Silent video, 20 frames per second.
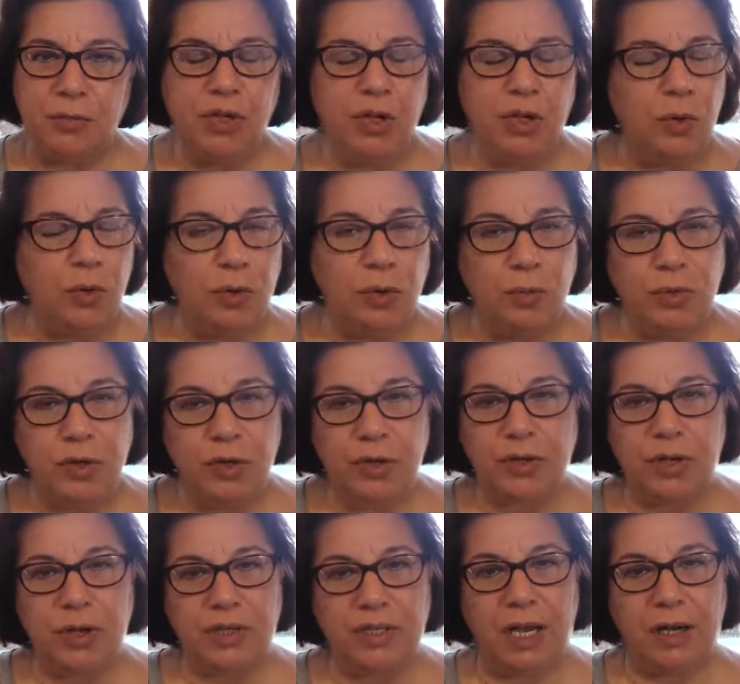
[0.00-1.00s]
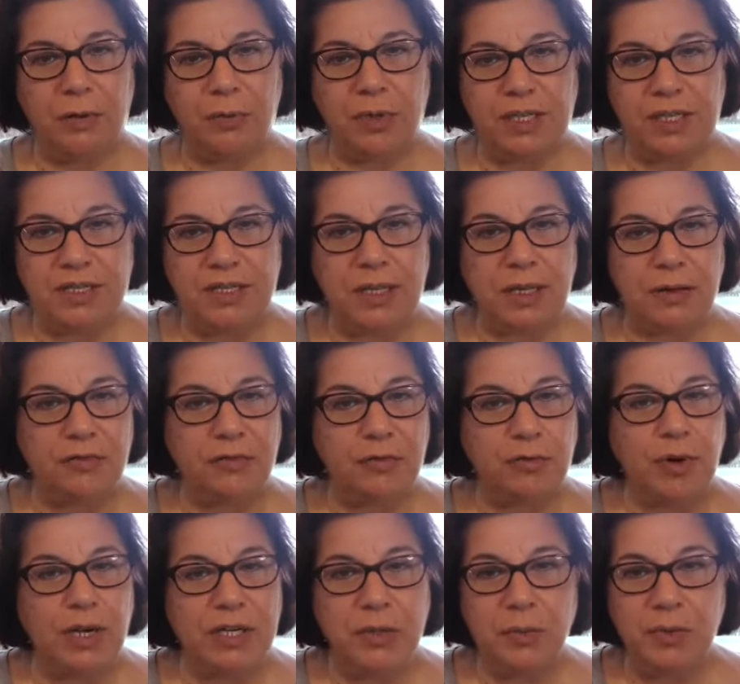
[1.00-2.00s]
We all work on ourselves
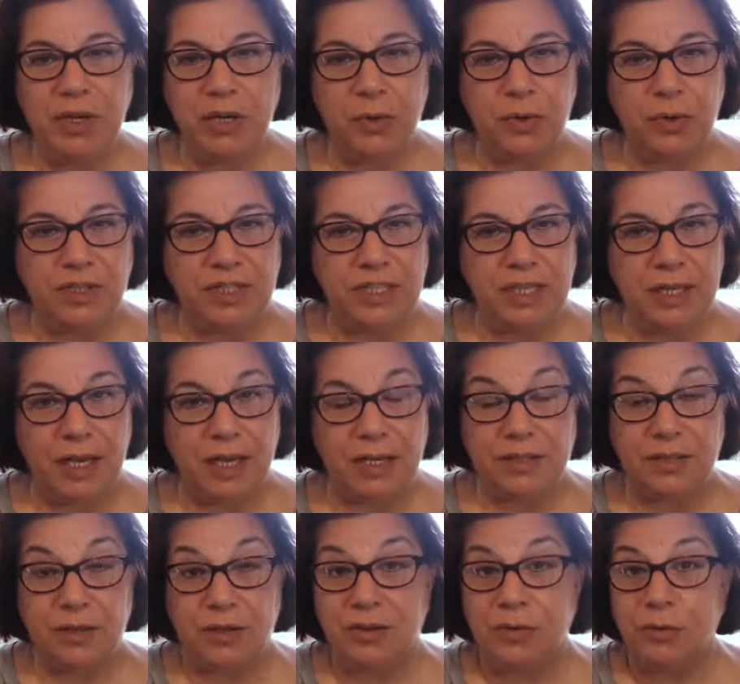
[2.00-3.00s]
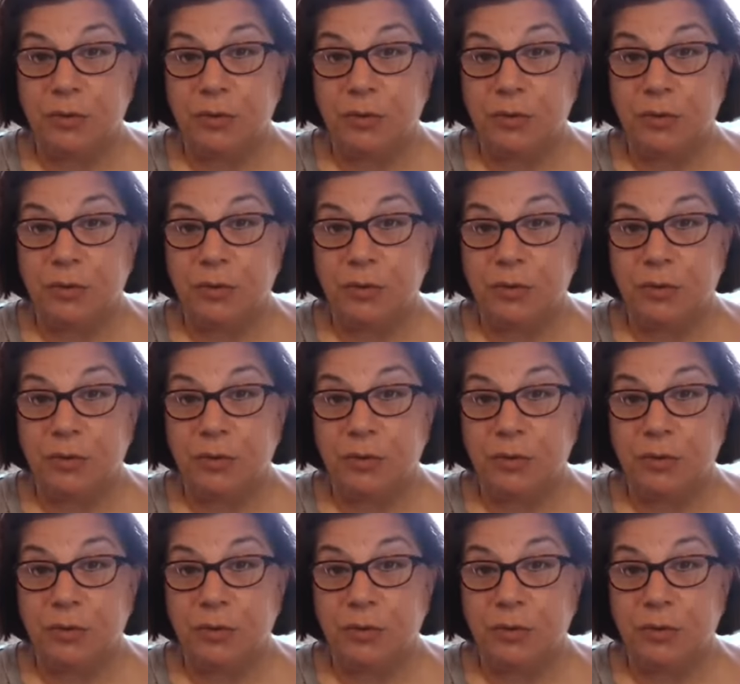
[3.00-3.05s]
one way or the other,